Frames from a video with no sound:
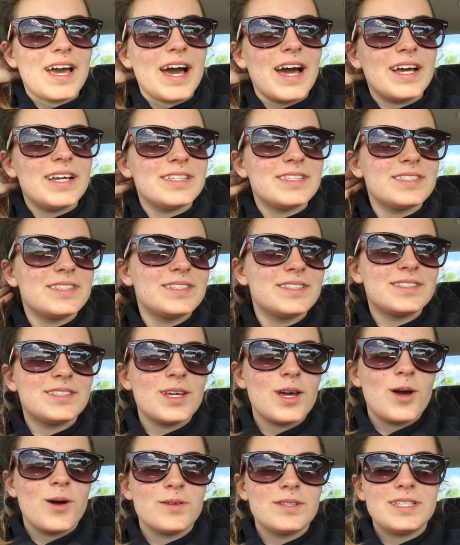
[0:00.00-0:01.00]
guys.
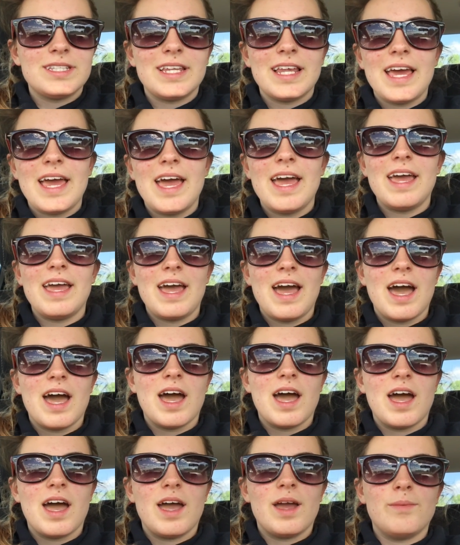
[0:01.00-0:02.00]
So today
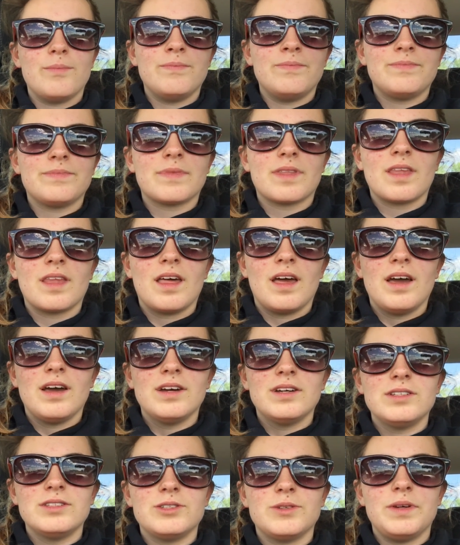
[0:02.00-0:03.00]
I'm
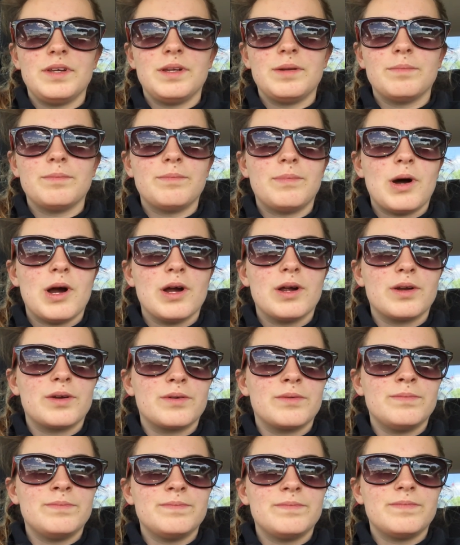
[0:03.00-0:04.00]
doing a
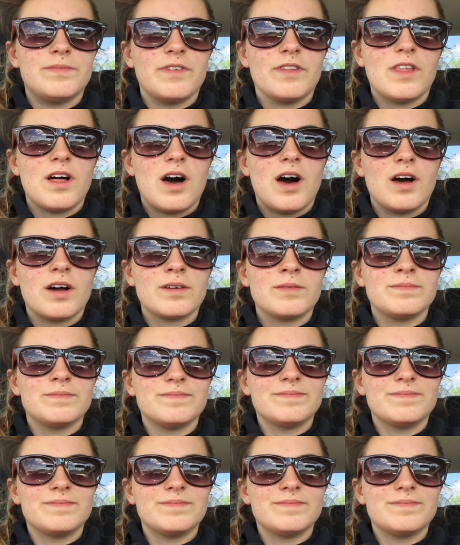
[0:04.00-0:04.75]
barn vlog.